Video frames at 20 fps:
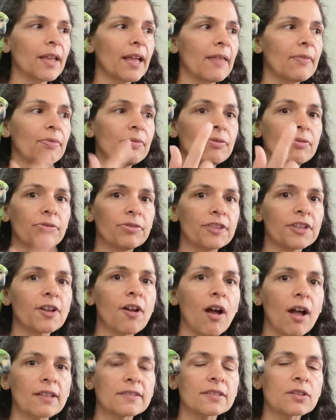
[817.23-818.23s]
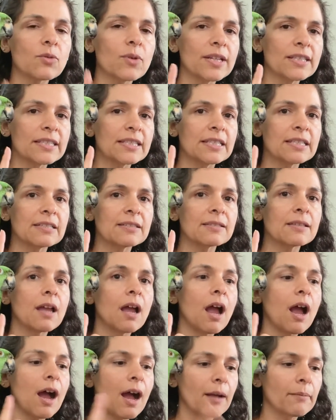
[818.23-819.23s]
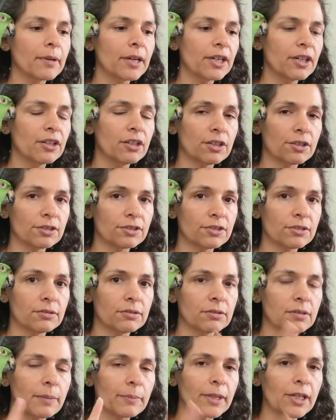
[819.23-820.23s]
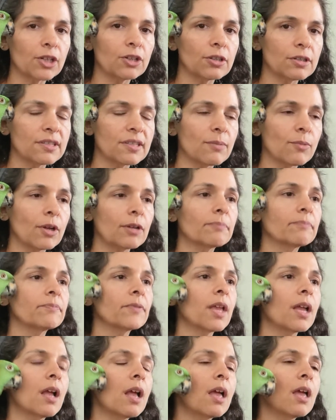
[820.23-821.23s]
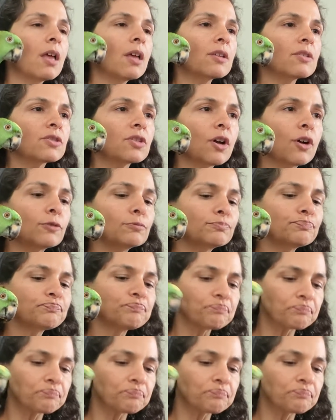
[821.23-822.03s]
and the consequence is I'm going to hurt someone. So